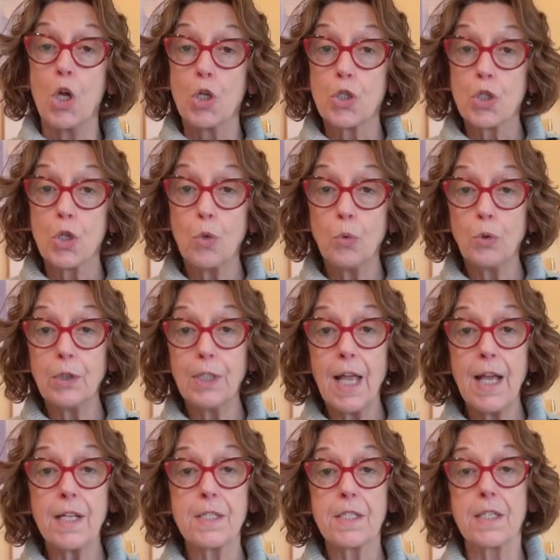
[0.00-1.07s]
So
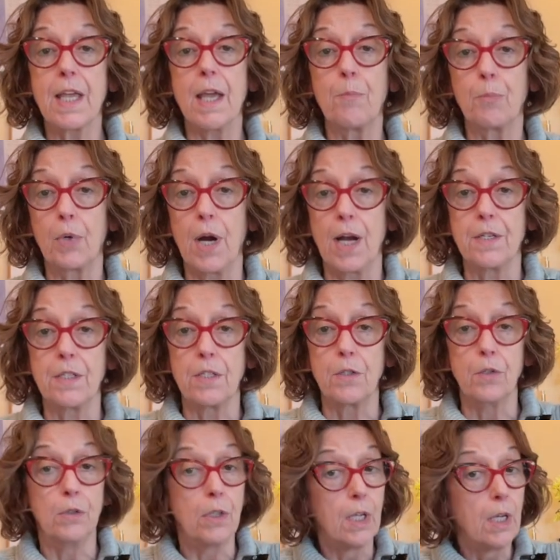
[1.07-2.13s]
let's get
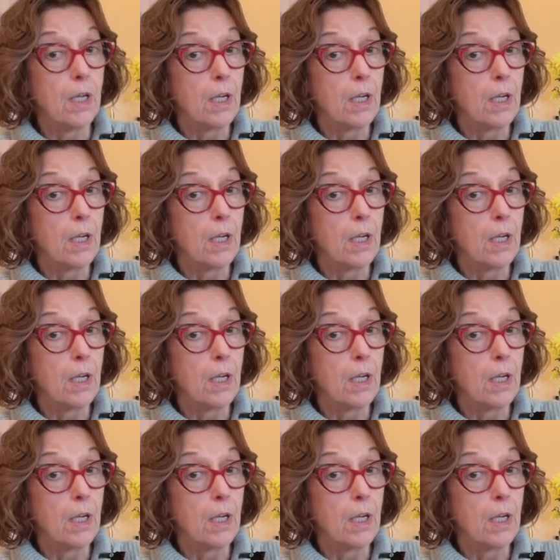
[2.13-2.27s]
practical.